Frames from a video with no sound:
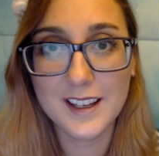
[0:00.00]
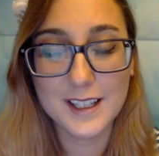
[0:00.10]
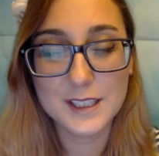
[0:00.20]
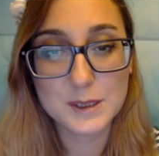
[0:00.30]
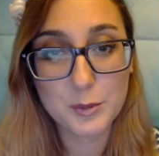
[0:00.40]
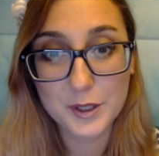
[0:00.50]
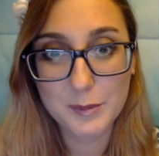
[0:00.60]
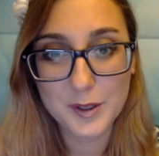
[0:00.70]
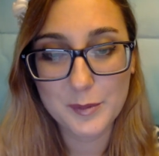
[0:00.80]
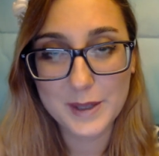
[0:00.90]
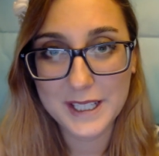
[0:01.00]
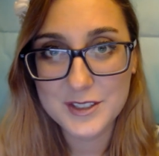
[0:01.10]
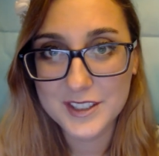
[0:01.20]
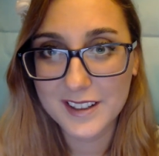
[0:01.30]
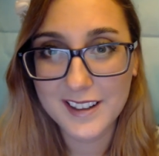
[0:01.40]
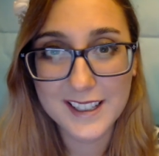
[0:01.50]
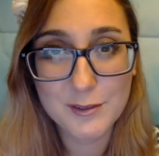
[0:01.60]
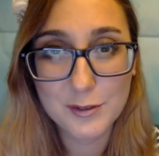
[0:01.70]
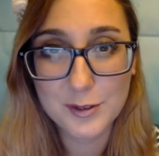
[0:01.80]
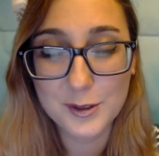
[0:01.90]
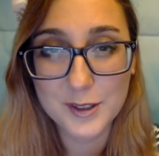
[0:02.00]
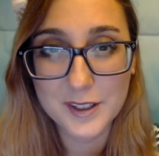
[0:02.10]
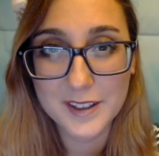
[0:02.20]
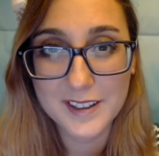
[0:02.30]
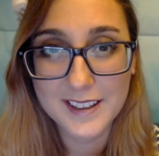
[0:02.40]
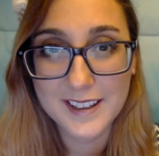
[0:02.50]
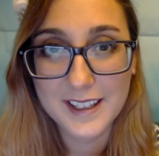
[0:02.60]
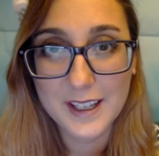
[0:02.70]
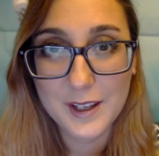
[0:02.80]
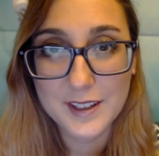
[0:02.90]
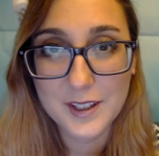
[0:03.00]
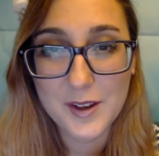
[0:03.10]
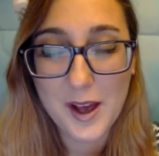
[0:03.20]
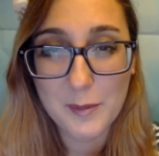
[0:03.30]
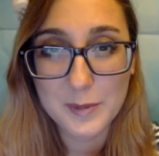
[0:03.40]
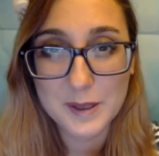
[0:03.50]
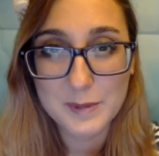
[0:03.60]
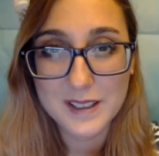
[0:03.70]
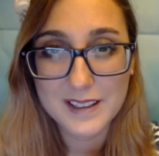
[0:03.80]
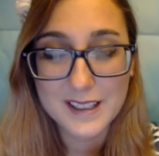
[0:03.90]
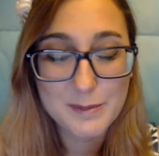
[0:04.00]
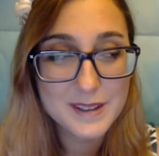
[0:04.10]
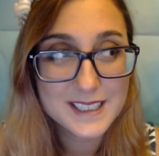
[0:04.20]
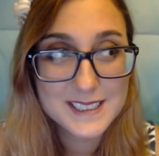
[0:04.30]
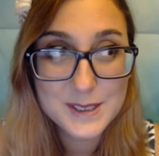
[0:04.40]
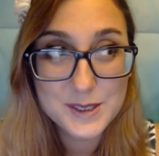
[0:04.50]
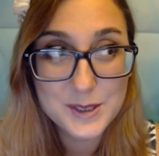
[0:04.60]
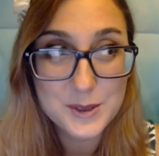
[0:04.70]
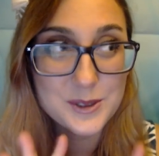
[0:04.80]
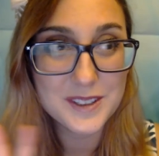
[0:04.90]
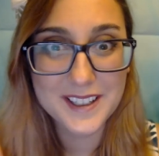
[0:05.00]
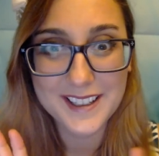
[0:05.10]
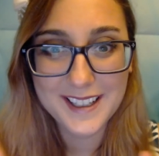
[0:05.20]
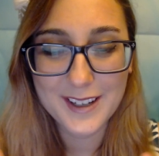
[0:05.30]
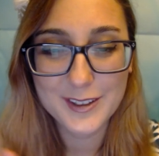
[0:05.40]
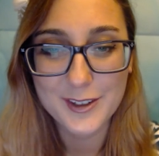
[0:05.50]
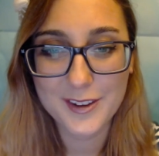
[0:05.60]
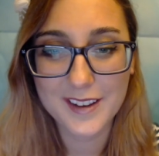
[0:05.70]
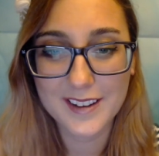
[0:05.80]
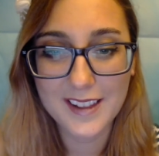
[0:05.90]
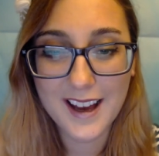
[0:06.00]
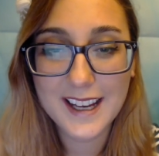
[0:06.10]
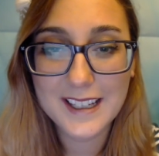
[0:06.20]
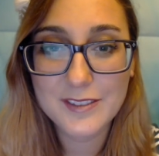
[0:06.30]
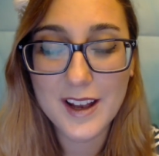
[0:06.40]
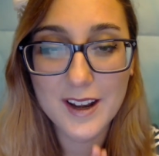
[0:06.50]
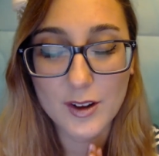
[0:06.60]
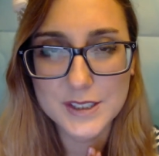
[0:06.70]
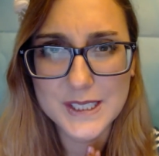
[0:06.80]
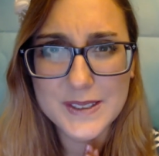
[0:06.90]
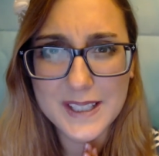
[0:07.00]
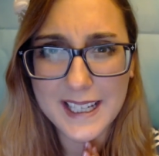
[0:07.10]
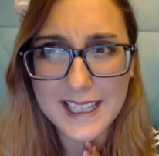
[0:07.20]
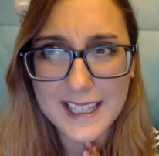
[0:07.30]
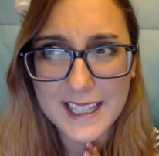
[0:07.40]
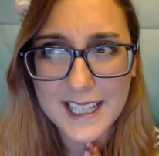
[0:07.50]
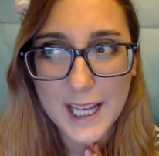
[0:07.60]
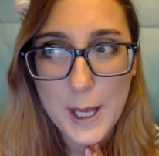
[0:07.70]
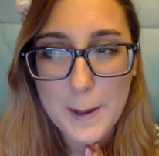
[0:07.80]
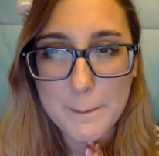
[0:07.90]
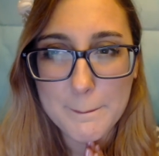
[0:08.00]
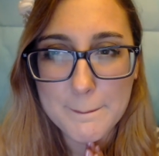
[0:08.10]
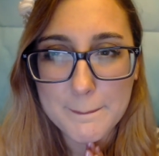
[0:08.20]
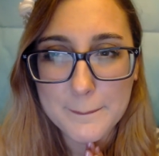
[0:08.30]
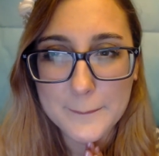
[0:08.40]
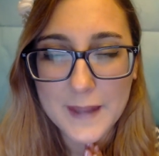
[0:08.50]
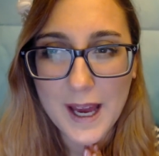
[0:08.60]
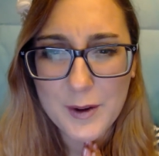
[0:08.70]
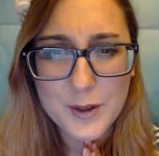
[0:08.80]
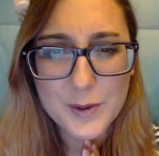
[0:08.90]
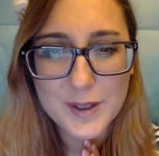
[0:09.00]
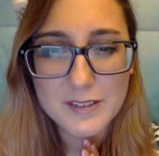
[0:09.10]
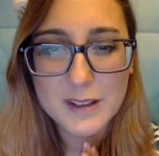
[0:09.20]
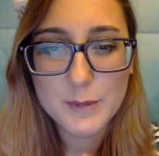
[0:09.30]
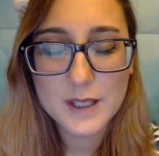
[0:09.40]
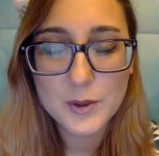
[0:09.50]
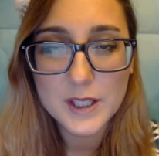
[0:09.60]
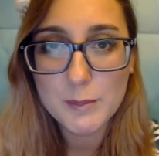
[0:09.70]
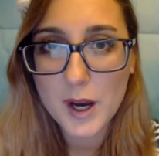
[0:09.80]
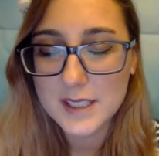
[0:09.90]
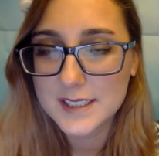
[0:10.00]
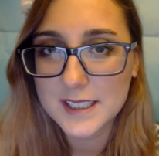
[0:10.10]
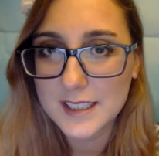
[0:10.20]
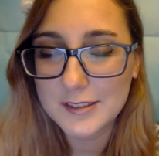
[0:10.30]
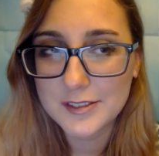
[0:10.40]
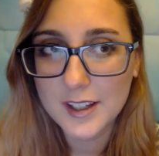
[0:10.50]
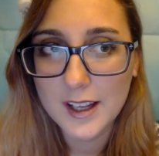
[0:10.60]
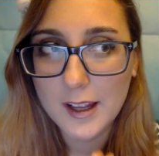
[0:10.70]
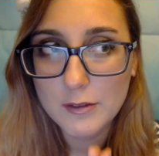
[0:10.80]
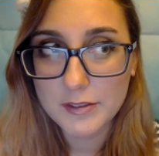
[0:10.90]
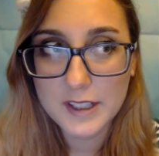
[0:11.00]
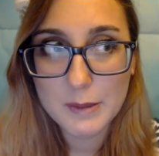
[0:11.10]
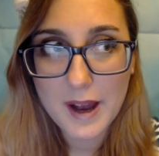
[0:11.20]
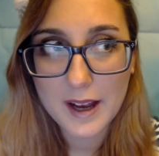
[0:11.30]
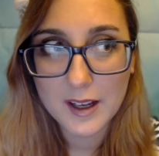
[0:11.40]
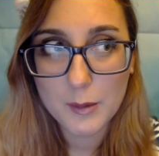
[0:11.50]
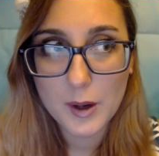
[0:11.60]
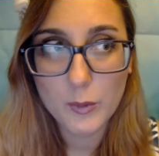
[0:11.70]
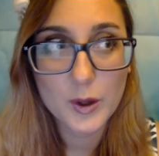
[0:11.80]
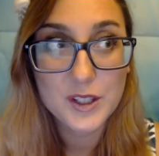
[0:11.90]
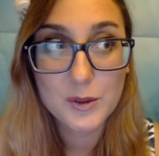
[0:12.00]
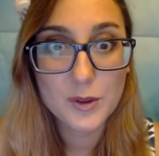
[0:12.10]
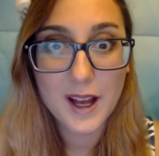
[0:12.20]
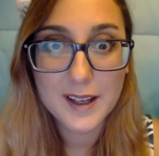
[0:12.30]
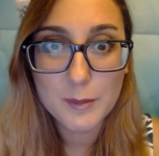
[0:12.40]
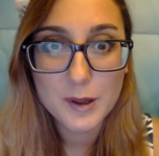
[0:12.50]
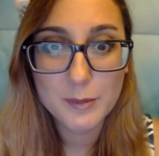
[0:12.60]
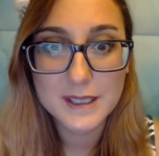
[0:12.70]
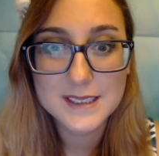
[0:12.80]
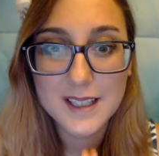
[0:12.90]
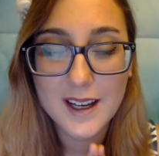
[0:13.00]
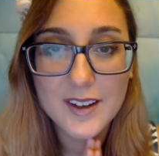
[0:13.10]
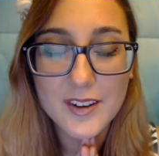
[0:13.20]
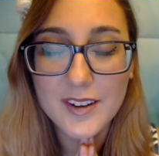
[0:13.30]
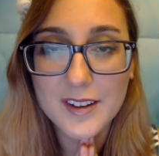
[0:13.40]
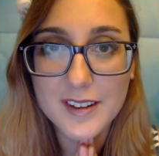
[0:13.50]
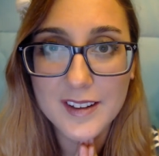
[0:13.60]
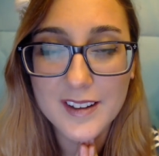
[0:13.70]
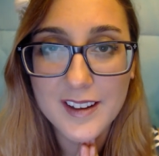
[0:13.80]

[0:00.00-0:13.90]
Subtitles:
supporting me on Patreon and for, you know, helping me keep this cool kind of character thing alive, and also, like, I don't know, giving me really positive feedback about what you like about my style. And